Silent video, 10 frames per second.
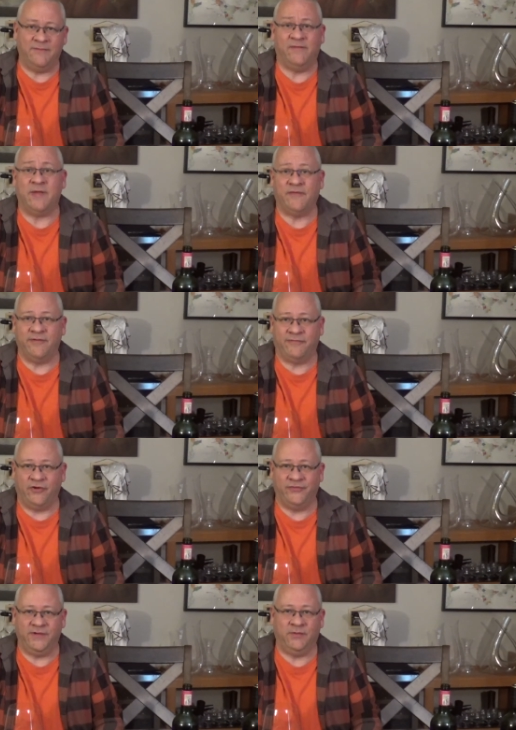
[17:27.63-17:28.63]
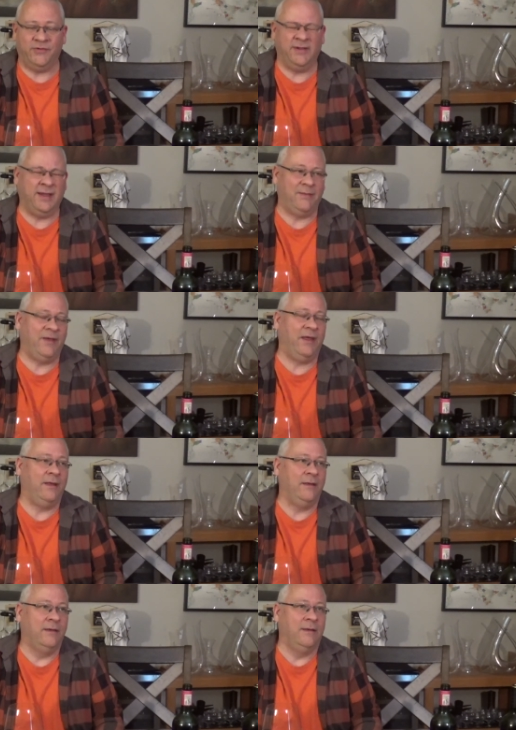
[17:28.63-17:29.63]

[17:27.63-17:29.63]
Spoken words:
In fact, my very first video was on Gamay.